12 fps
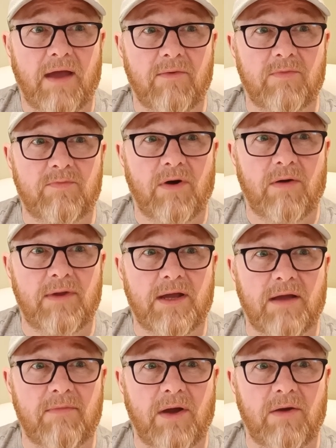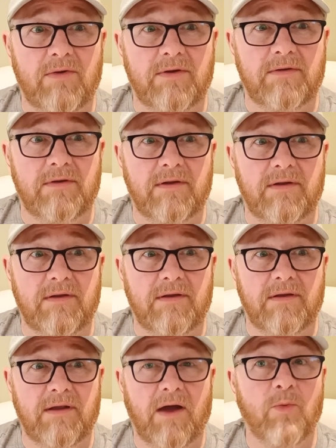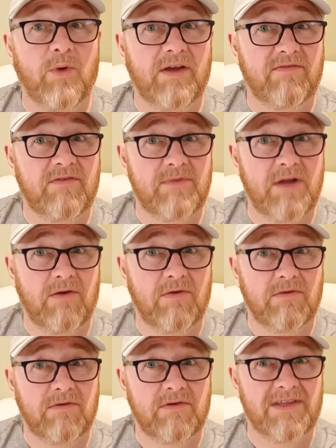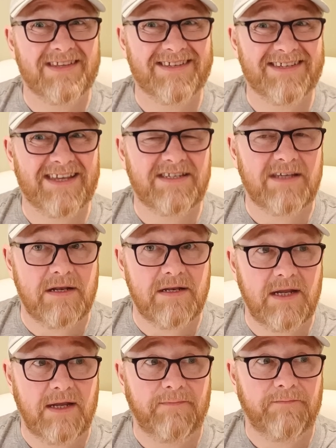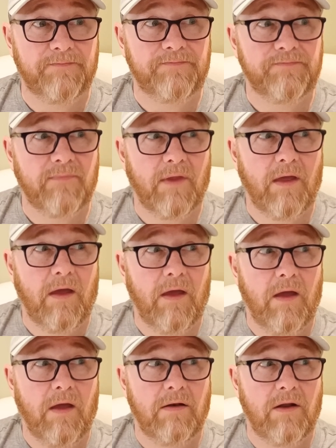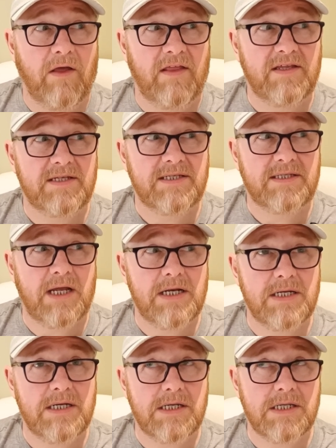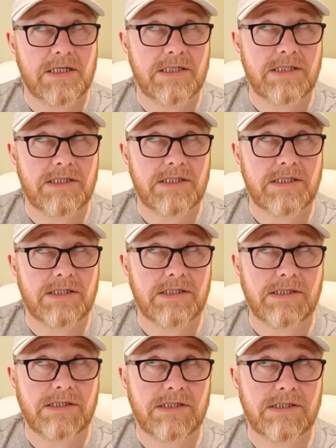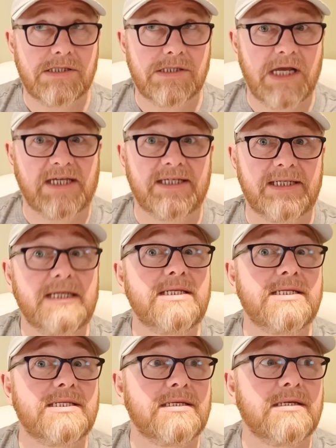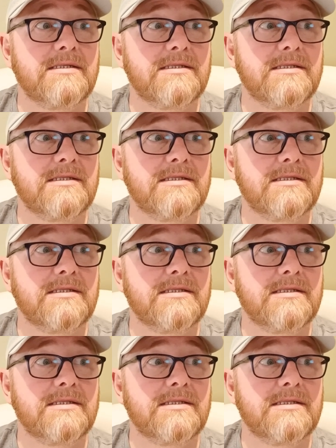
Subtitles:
It will probably come out a week from now, because this is a Sunday. Now, this is Sunday, the 16th